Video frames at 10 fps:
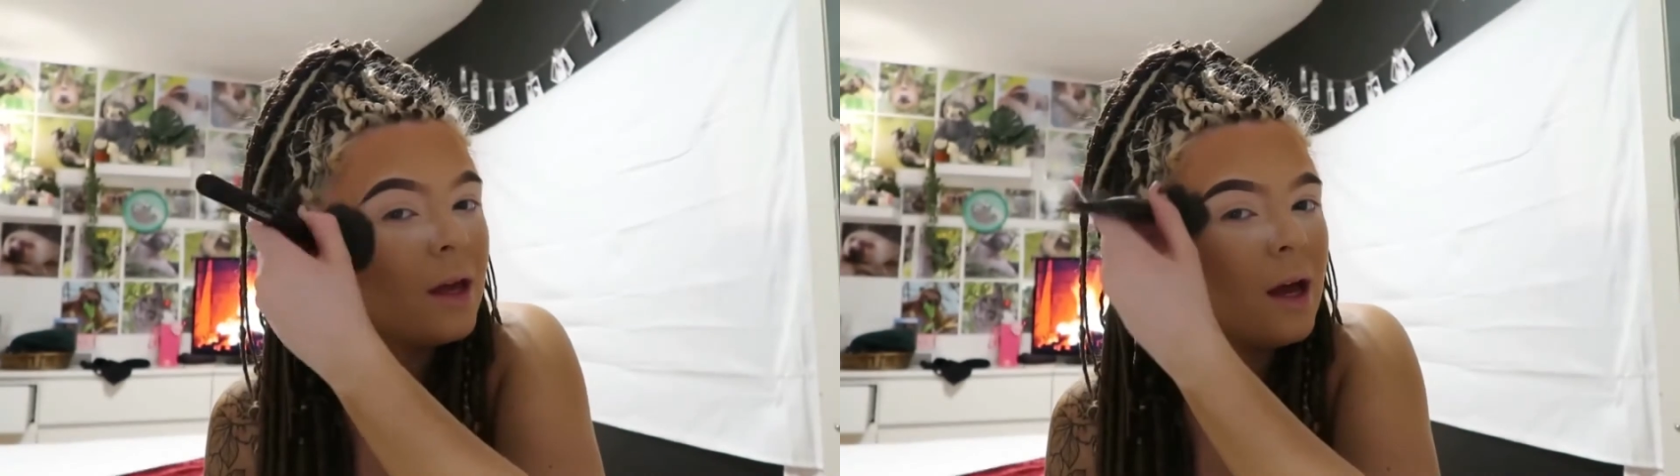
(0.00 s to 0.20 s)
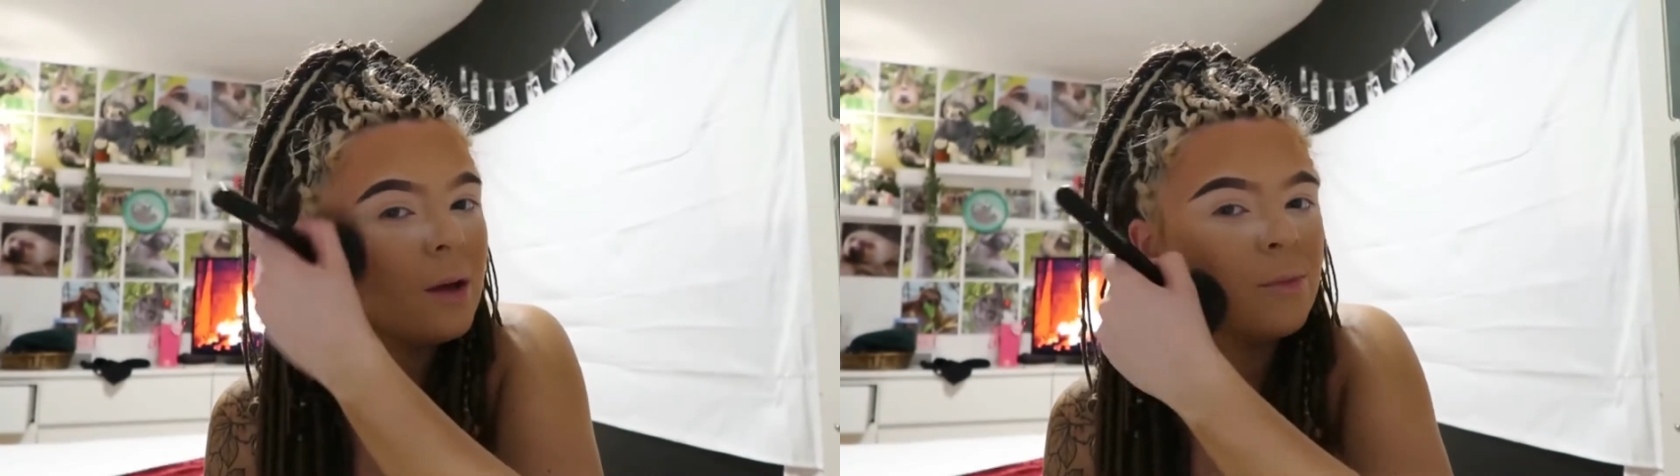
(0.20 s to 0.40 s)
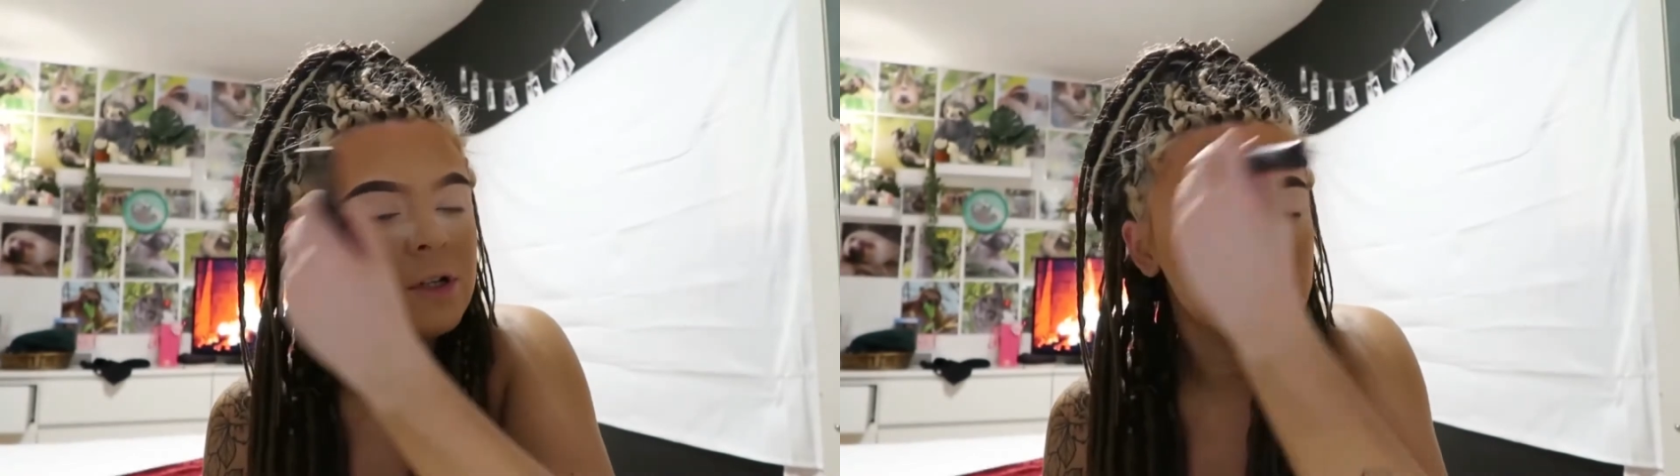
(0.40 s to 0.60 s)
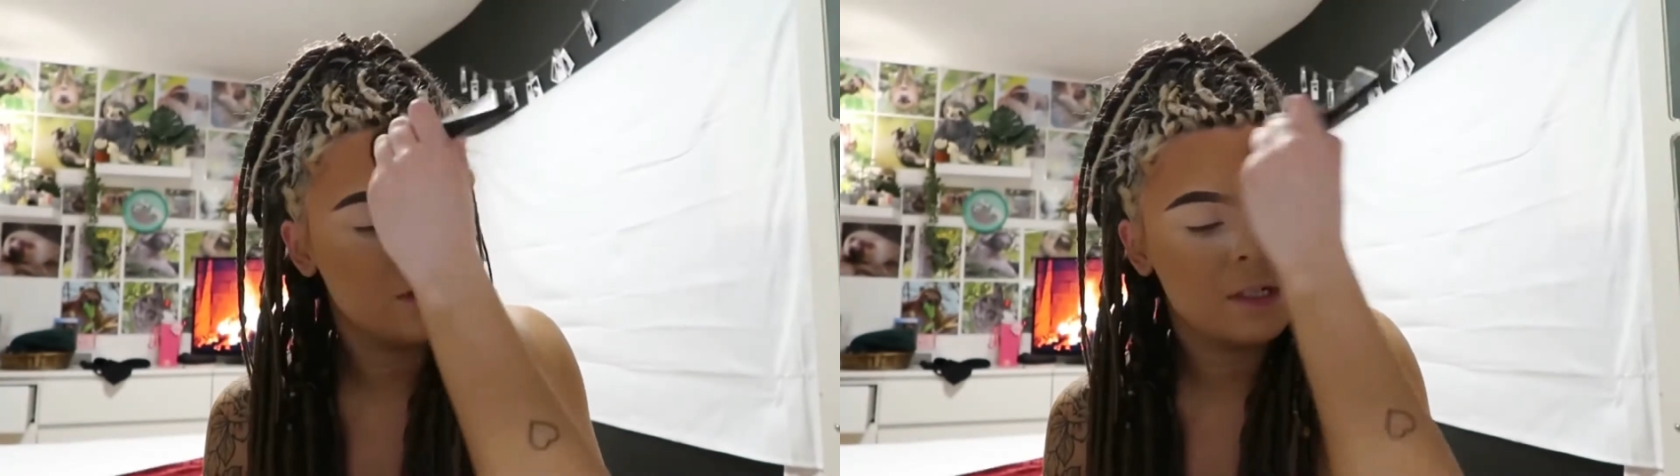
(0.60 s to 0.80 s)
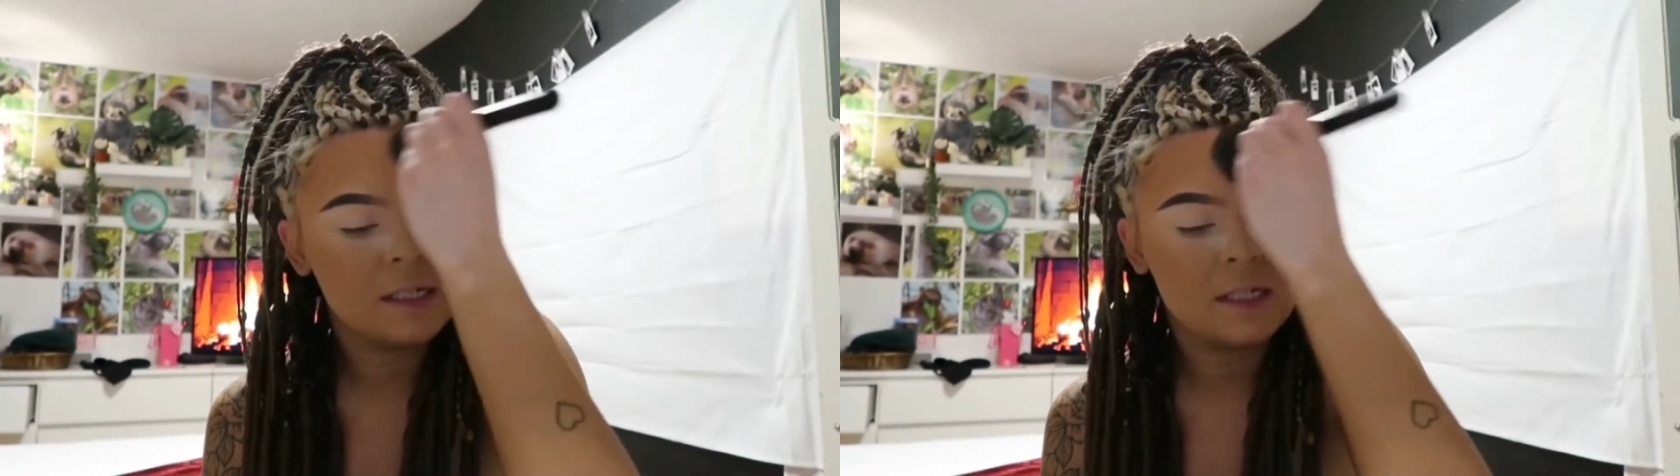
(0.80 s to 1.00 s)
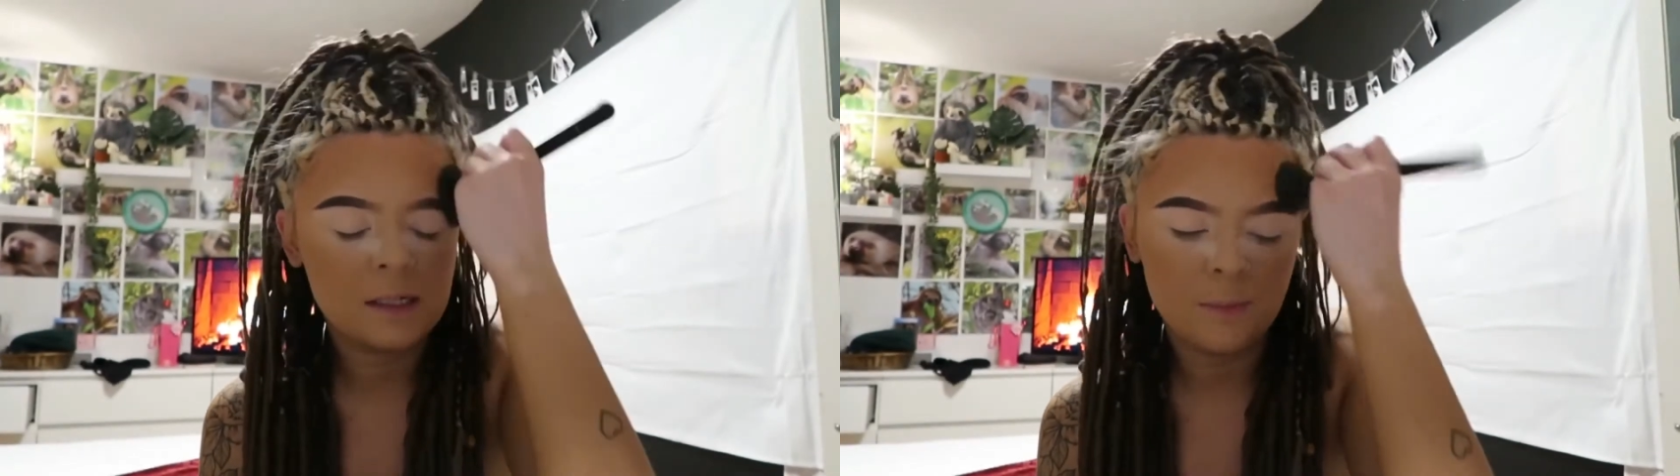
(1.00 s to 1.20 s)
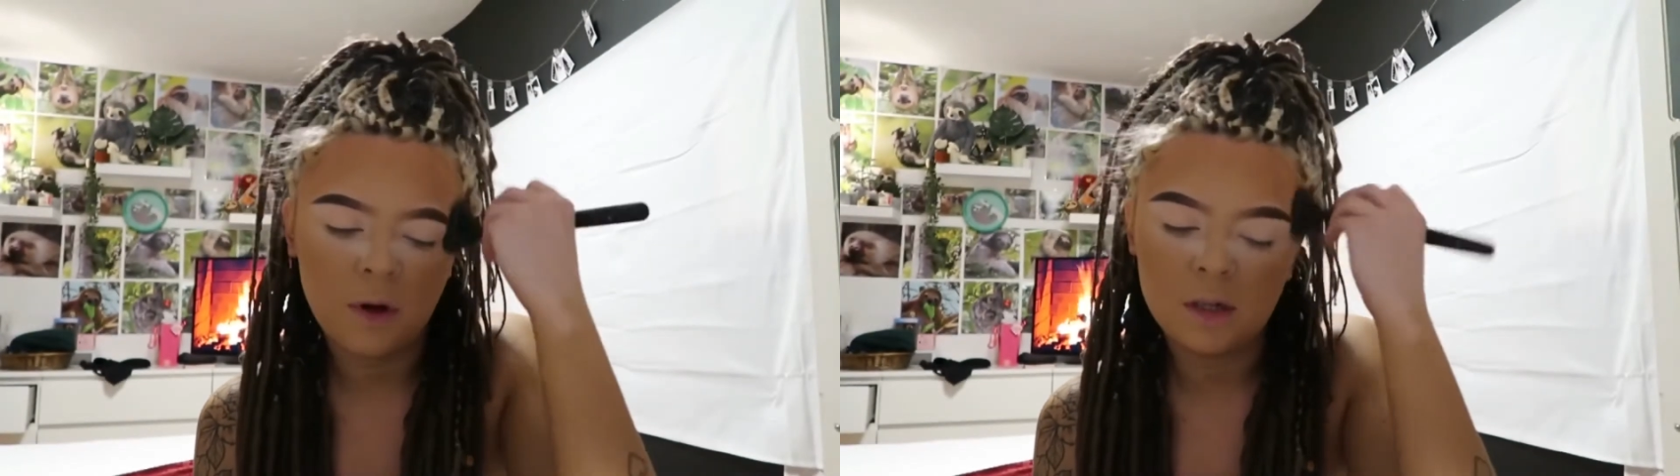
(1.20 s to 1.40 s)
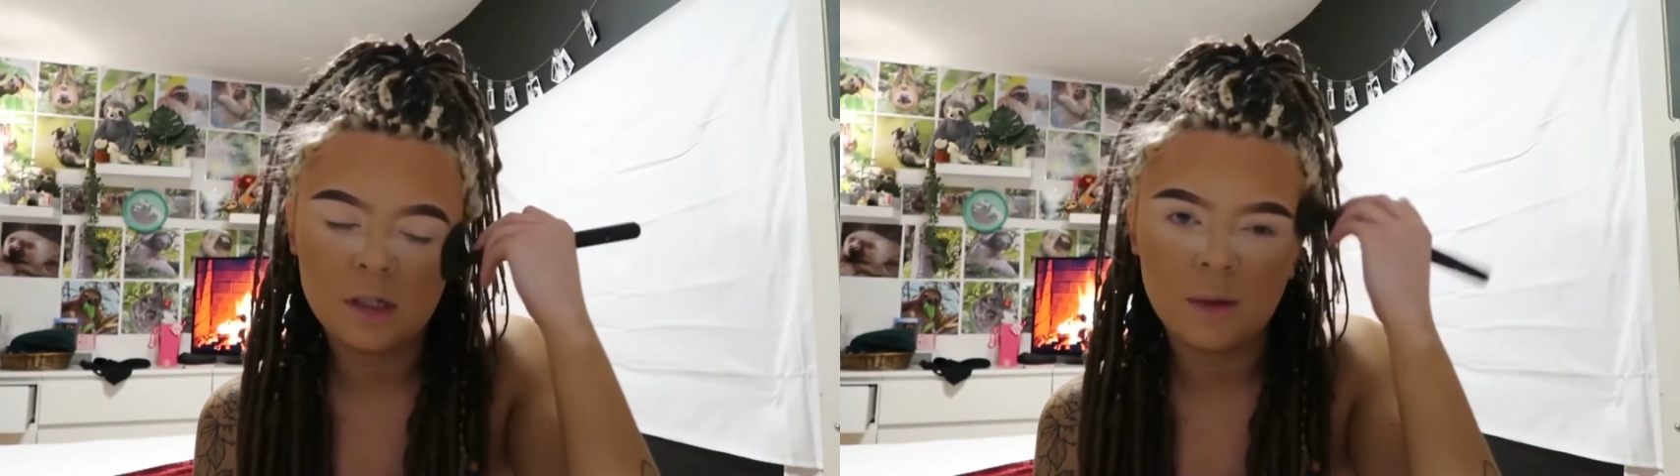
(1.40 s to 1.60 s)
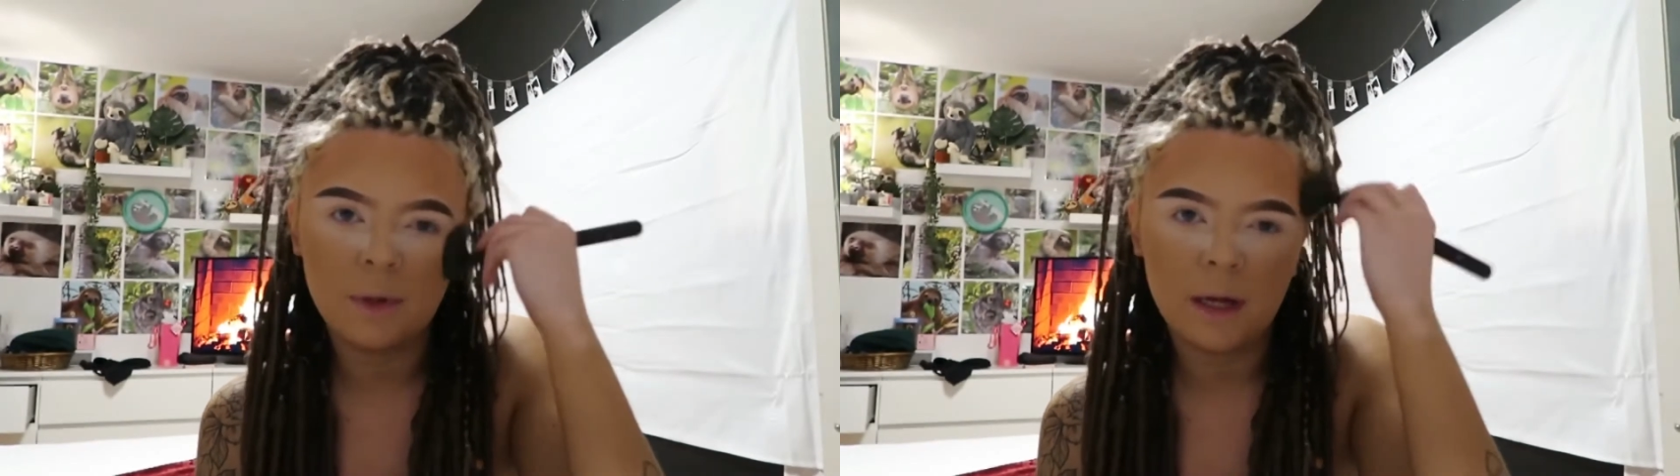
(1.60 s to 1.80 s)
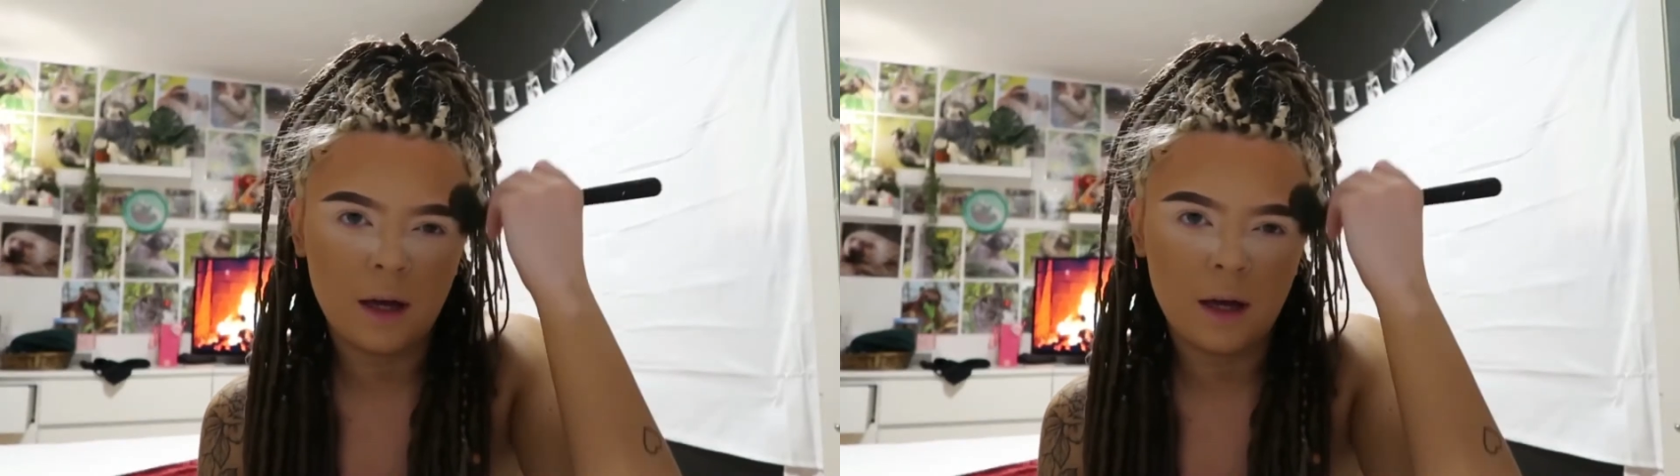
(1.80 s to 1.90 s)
I'm pretty sure this is a bronzer, but like,